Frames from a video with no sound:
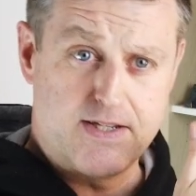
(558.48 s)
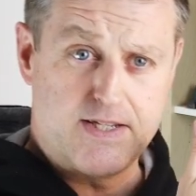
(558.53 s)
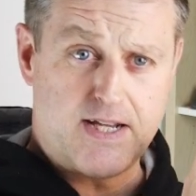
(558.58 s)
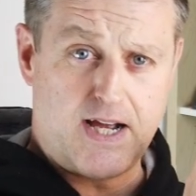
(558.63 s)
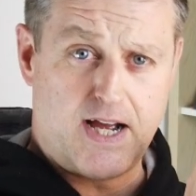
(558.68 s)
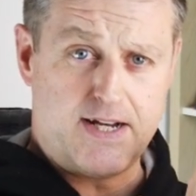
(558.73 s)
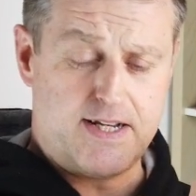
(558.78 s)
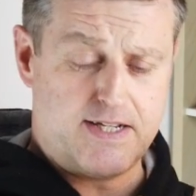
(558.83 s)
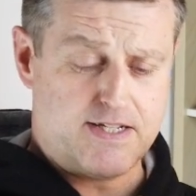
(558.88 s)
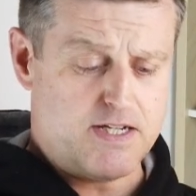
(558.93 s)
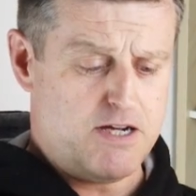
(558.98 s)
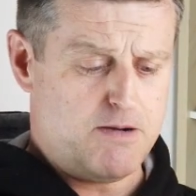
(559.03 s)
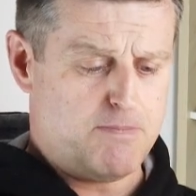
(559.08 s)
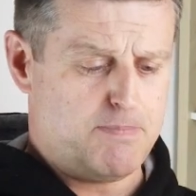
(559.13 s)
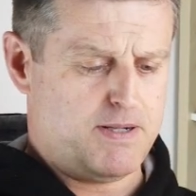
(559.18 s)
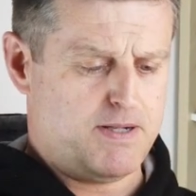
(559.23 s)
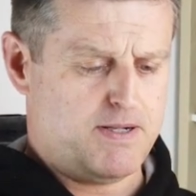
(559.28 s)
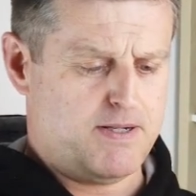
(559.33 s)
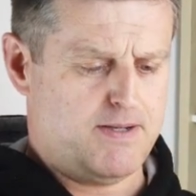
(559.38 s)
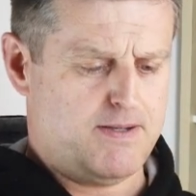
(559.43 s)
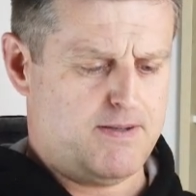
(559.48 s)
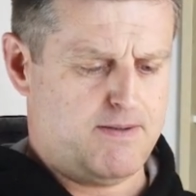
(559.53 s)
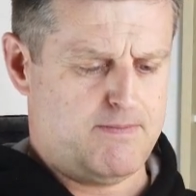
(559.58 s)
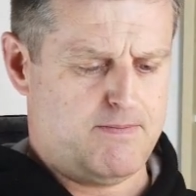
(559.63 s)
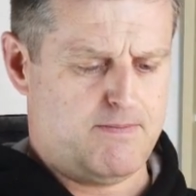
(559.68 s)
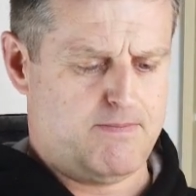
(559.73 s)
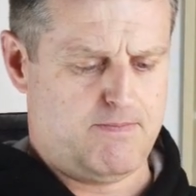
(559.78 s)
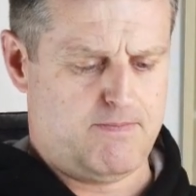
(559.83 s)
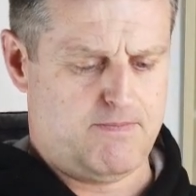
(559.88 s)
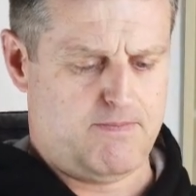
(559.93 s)
tighten it up,
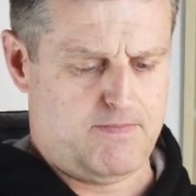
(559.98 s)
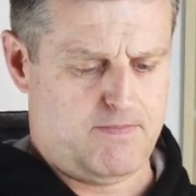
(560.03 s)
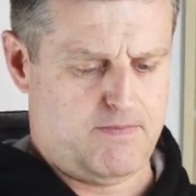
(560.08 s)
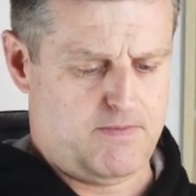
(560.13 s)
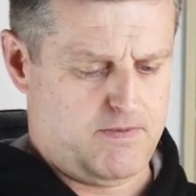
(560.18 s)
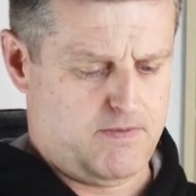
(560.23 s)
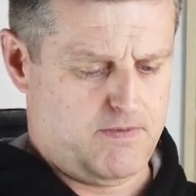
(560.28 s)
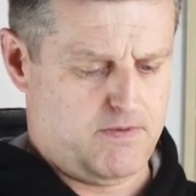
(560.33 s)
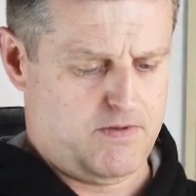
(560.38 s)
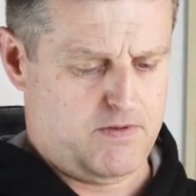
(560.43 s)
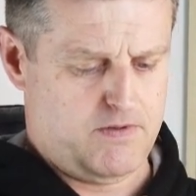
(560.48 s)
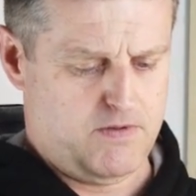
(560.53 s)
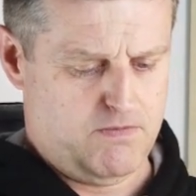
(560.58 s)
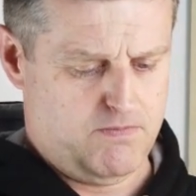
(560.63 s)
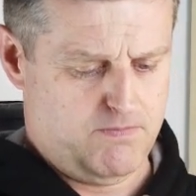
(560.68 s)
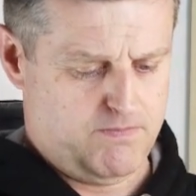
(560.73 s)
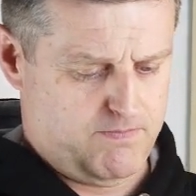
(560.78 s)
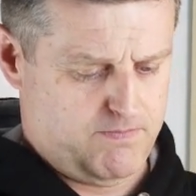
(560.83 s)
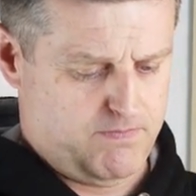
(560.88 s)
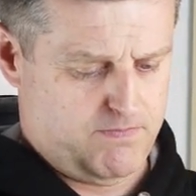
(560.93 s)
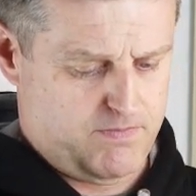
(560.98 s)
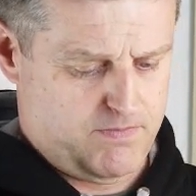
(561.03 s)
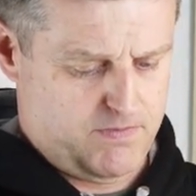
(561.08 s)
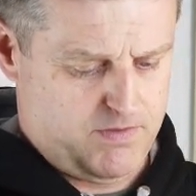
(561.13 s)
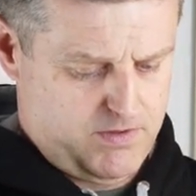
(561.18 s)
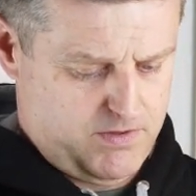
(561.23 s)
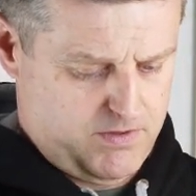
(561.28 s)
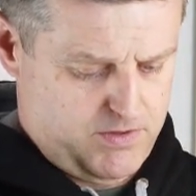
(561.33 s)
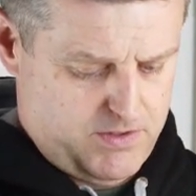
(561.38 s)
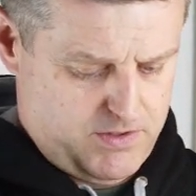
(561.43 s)

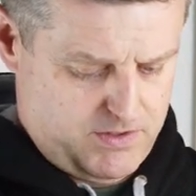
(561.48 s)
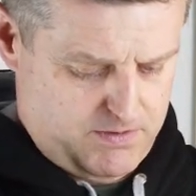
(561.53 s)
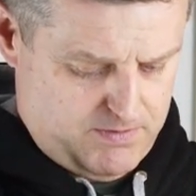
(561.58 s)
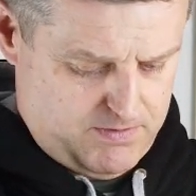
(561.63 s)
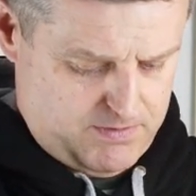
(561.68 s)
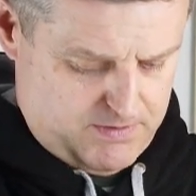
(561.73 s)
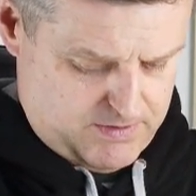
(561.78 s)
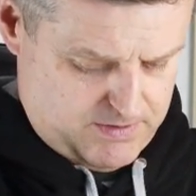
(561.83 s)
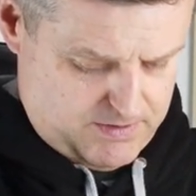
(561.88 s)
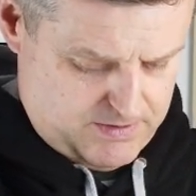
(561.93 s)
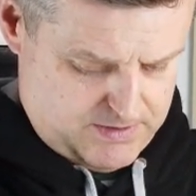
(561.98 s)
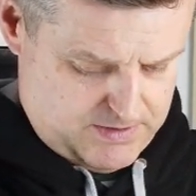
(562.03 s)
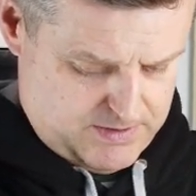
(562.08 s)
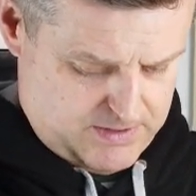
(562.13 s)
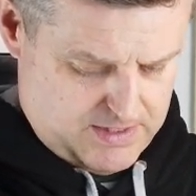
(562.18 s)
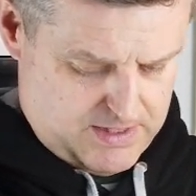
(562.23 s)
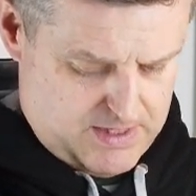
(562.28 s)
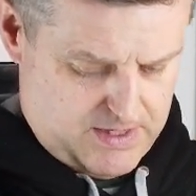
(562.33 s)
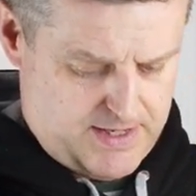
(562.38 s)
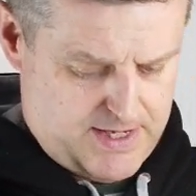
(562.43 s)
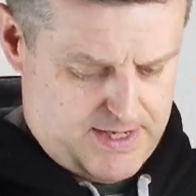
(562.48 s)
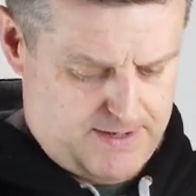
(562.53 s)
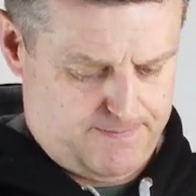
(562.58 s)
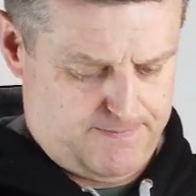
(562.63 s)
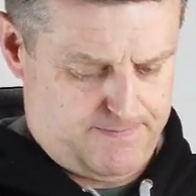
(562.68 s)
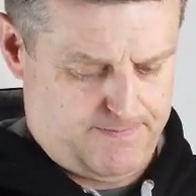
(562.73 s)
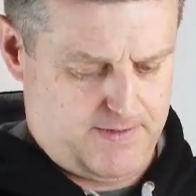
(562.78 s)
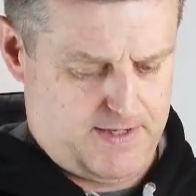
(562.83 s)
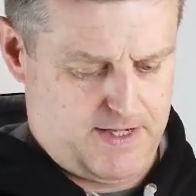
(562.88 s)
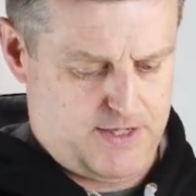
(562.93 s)
and then
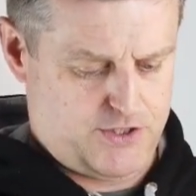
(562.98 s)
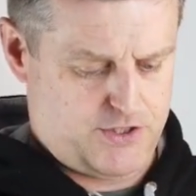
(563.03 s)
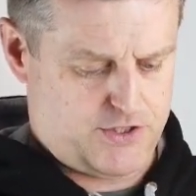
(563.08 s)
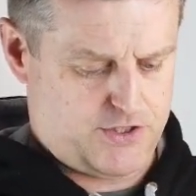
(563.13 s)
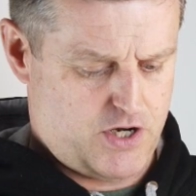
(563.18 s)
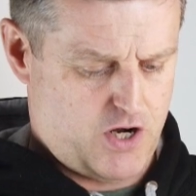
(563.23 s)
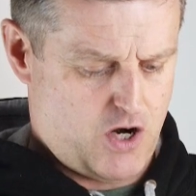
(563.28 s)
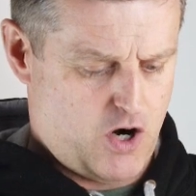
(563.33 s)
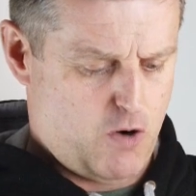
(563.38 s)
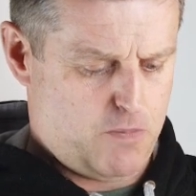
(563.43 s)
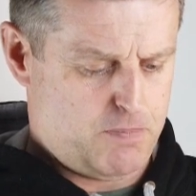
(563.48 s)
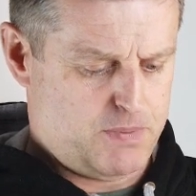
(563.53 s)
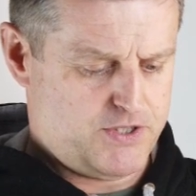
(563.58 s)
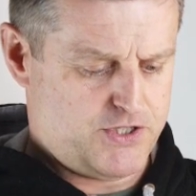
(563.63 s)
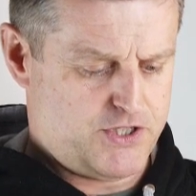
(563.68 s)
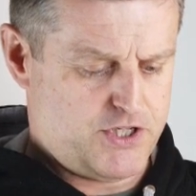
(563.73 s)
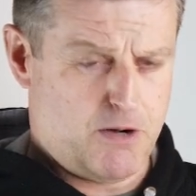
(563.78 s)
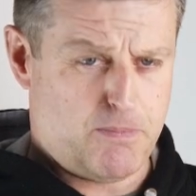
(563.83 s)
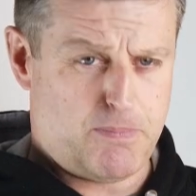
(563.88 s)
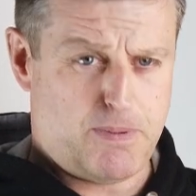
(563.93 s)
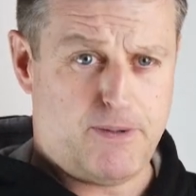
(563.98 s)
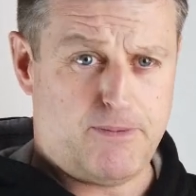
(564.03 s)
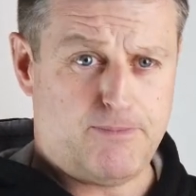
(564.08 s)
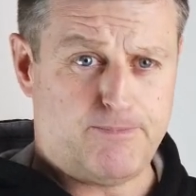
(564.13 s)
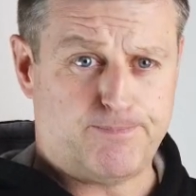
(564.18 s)
it just opens up,